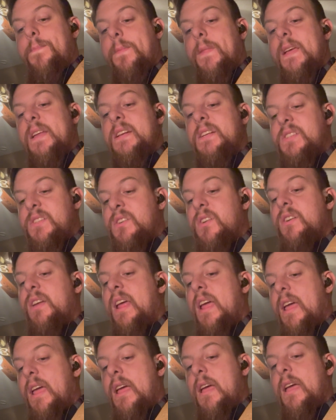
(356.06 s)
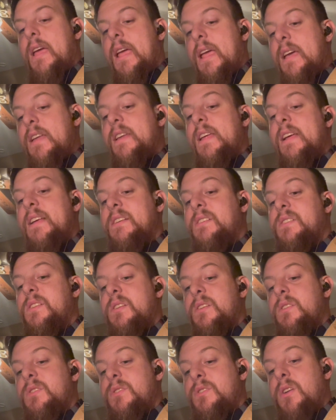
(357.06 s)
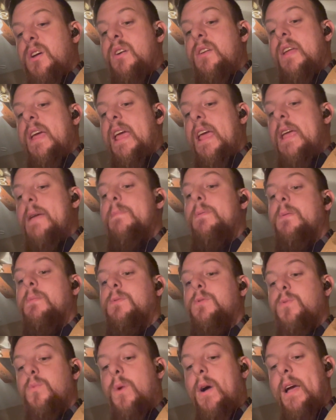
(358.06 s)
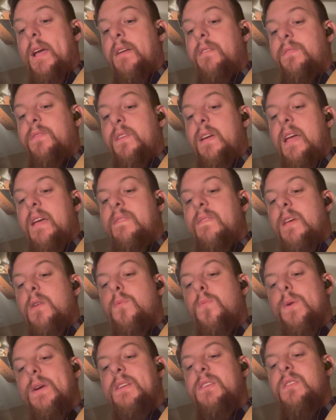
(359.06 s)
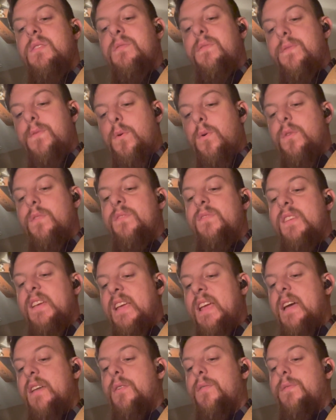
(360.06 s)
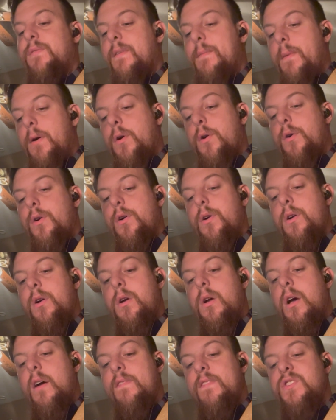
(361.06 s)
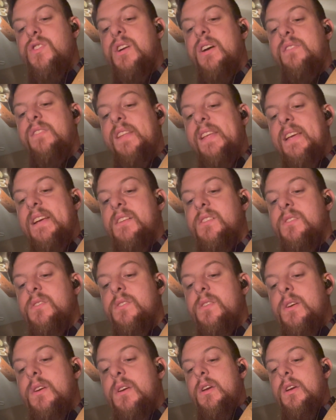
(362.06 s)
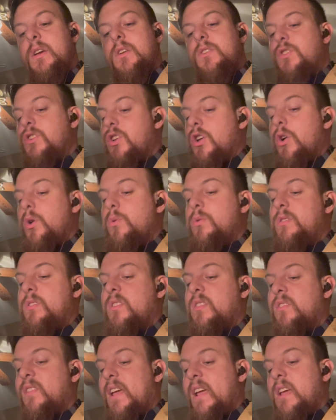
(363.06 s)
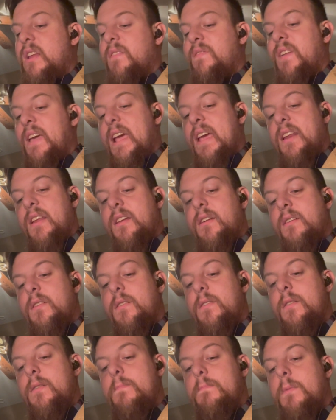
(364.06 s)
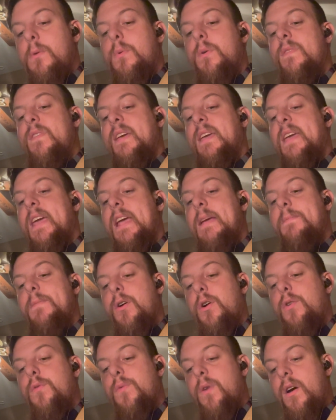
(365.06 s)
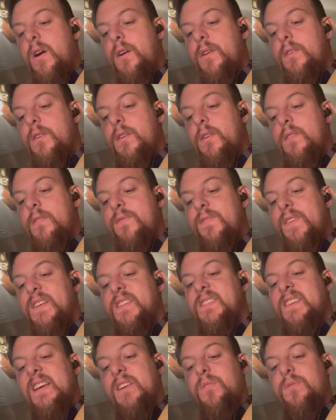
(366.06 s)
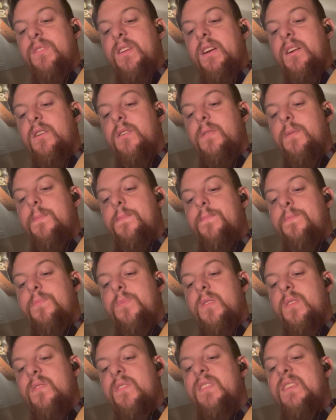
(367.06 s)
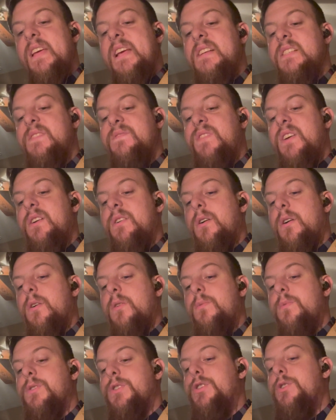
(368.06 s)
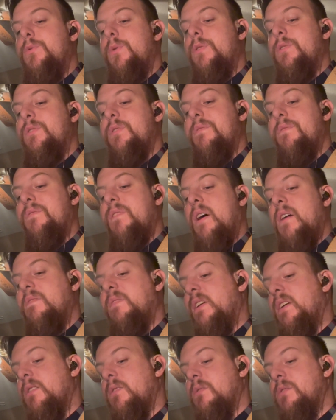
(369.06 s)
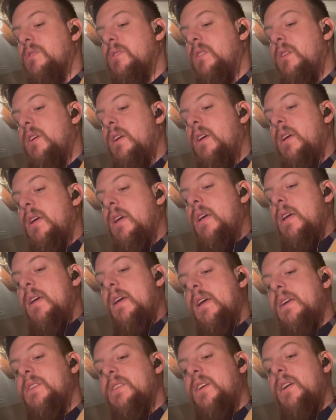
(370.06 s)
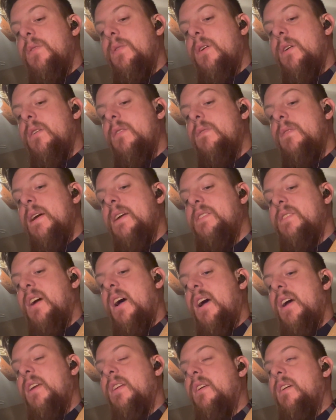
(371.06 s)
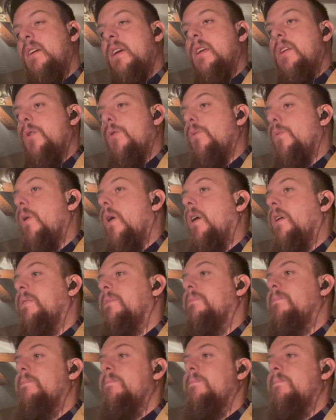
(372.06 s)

and his son and his son Abram's wife, and they went forth together from Ur of the Chaldeans to go to the land of Canaan. But when they came to Haran, they settled there. The days of Terah were 205 years, and Terah had died in Haran.